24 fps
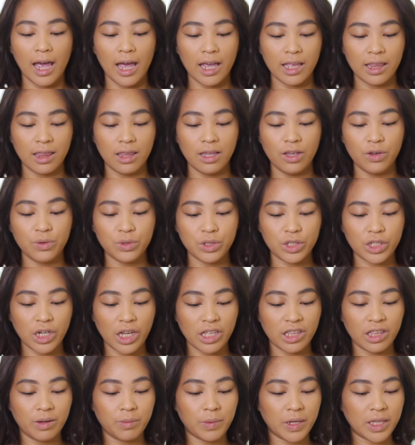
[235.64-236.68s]
And yung
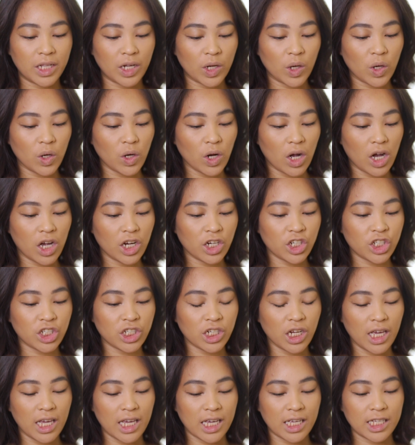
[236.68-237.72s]
shade naman na
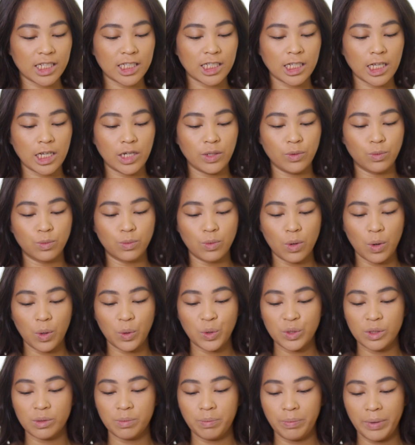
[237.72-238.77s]
Crush is a
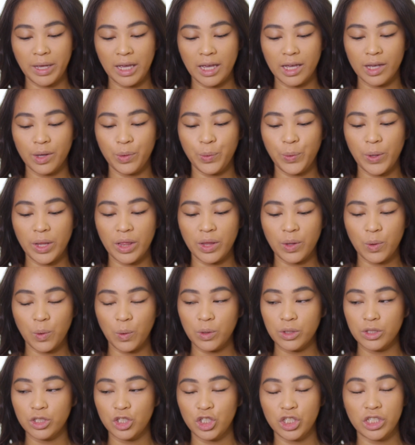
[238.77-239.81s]
Rose Pink with
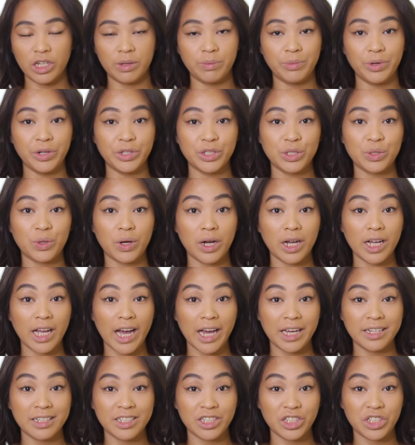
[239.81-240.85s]
Gold Shimmer. So,
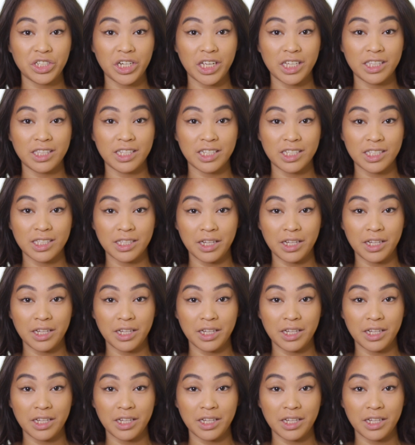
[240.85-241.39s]
kagaya ng shade na